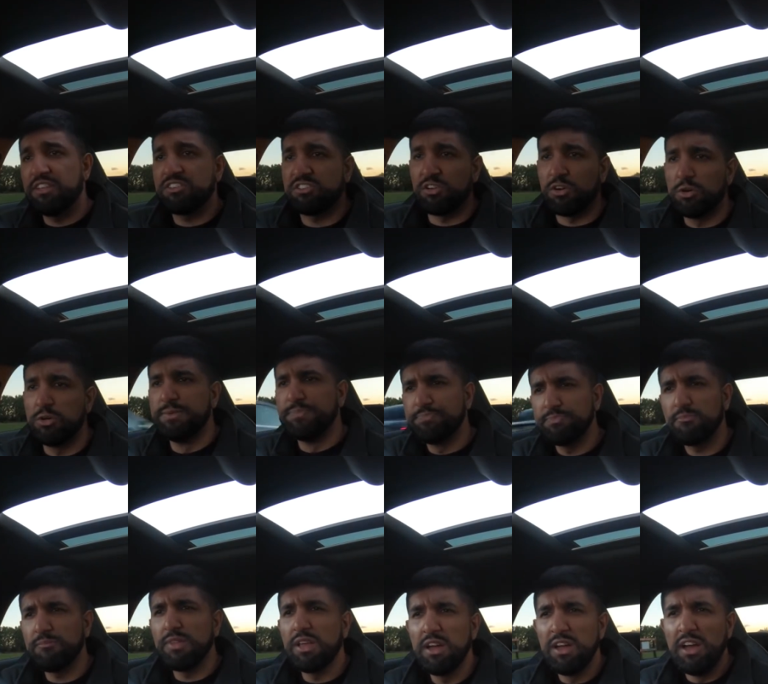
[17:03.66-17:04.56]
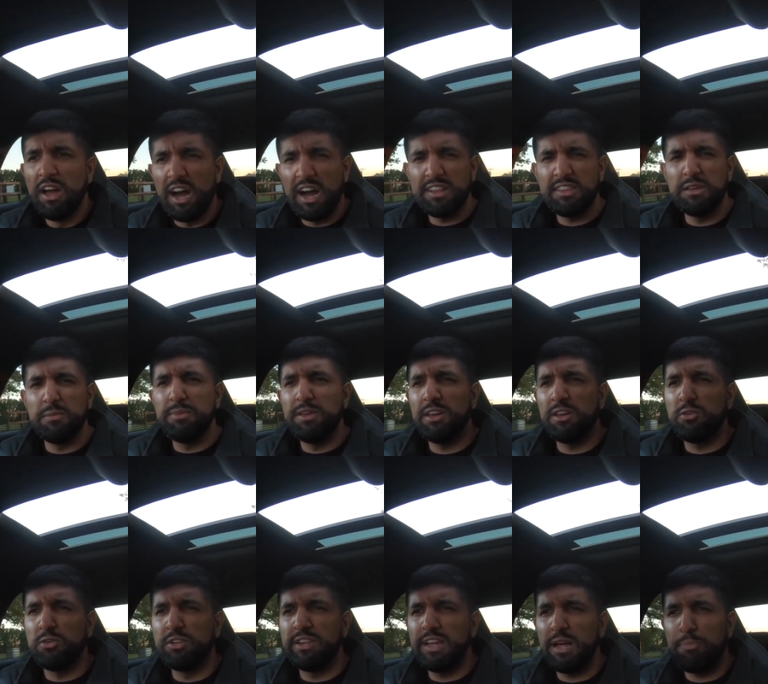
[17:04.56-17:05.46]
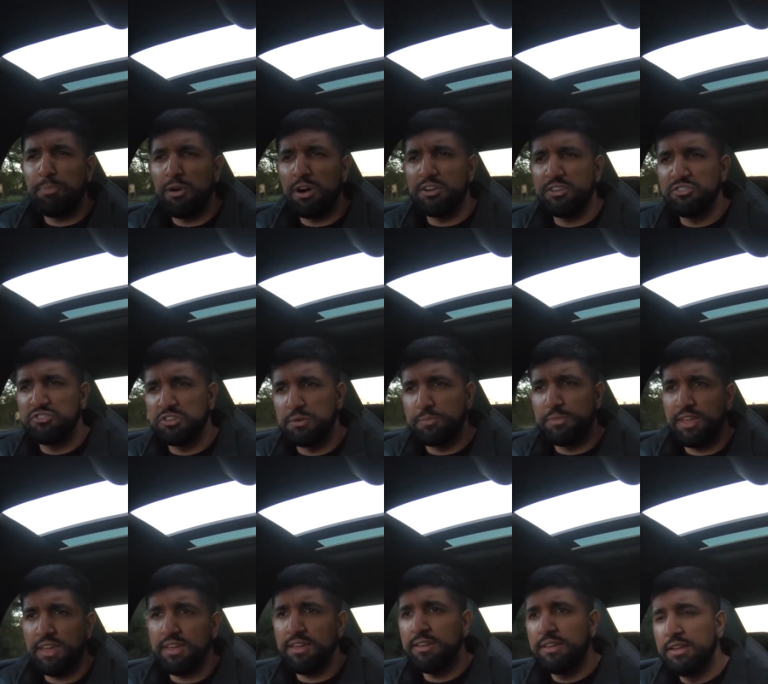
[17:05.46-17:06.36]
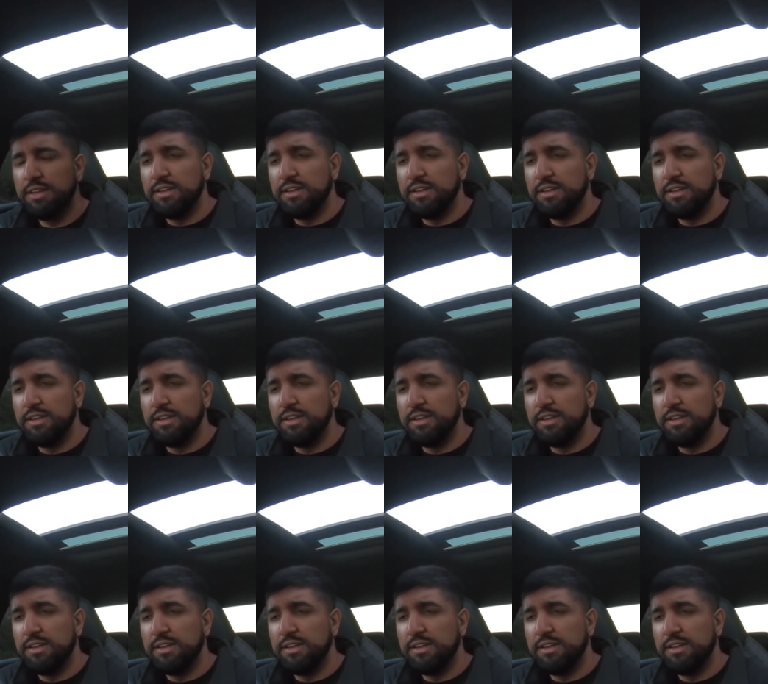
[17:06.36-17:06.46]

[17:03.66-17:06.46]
so I think it'd be a good little partnership there.